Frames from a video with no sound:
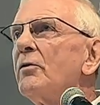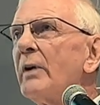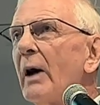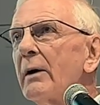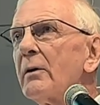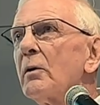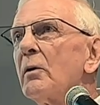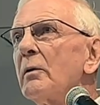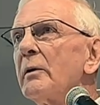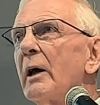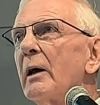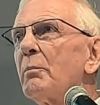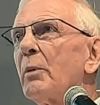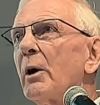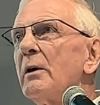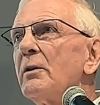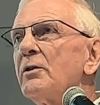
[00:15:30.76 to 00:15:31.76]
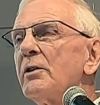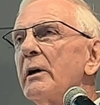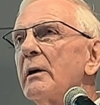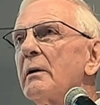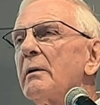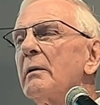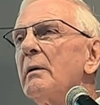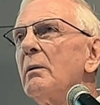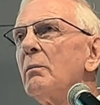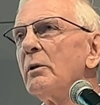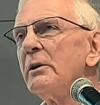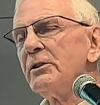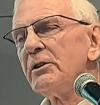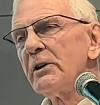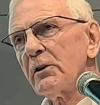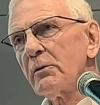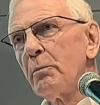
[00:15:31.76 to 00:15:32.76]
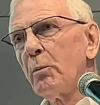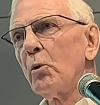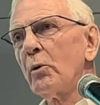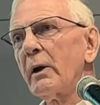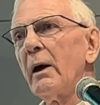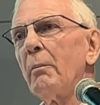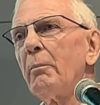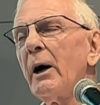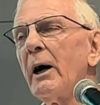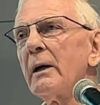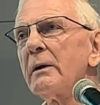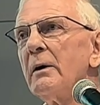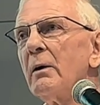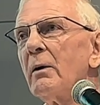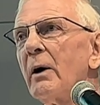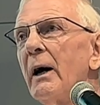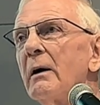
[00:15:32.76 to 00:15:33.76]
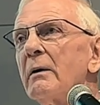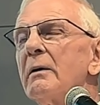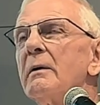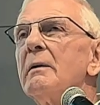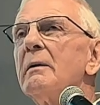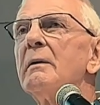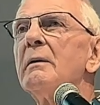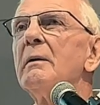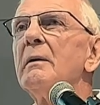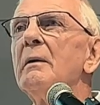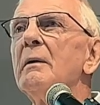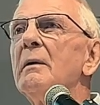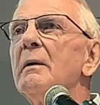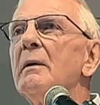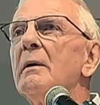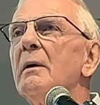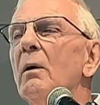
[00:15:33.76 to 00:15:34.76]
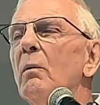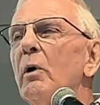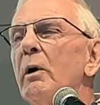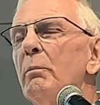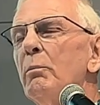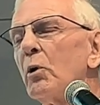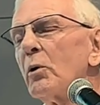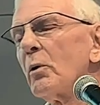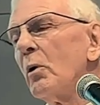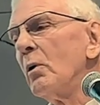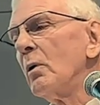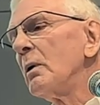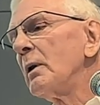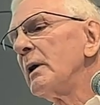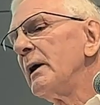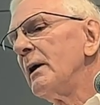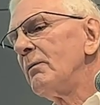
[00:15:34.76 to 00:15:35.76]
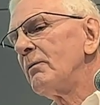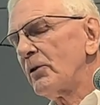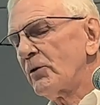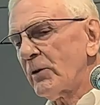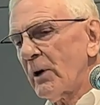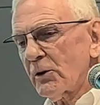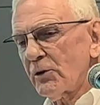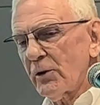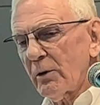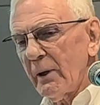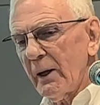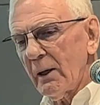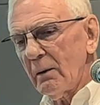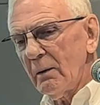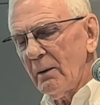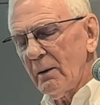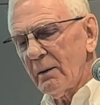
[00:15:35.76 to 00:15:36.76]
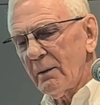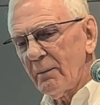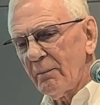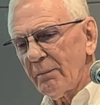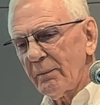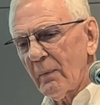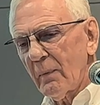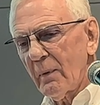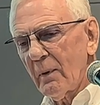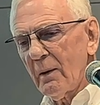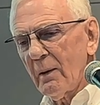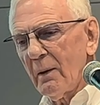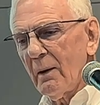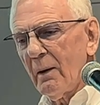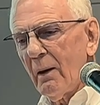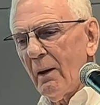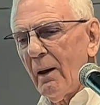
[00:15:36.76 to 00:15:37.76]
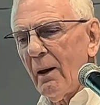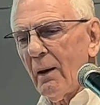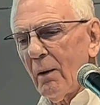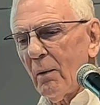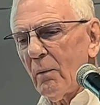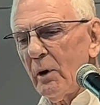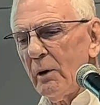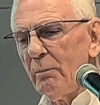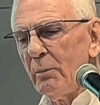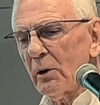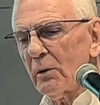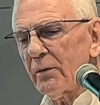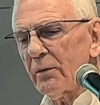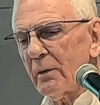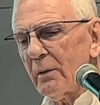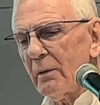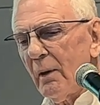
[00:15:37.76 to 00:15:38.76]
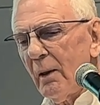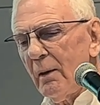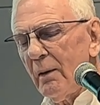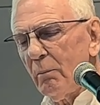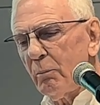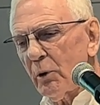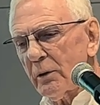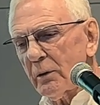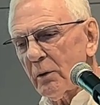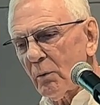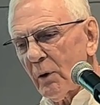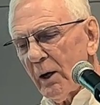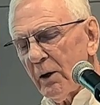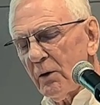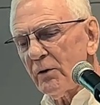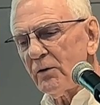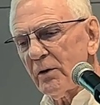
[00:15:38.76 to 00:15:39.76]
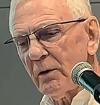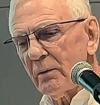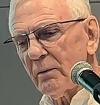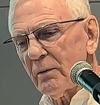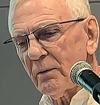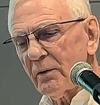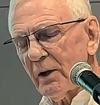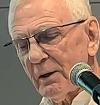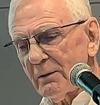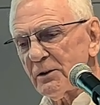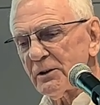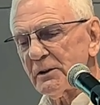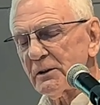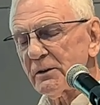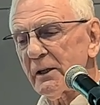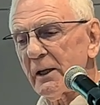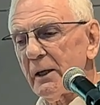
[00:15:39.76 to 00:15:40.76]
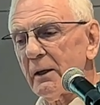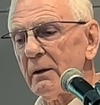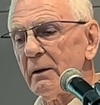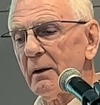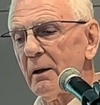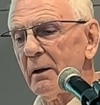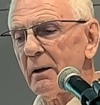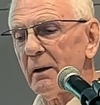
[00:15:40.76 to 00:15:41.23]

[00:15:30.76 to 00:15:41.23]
started on that project. We just bought our partner out. We'd bought all the infrastructure in. We built the roads and services in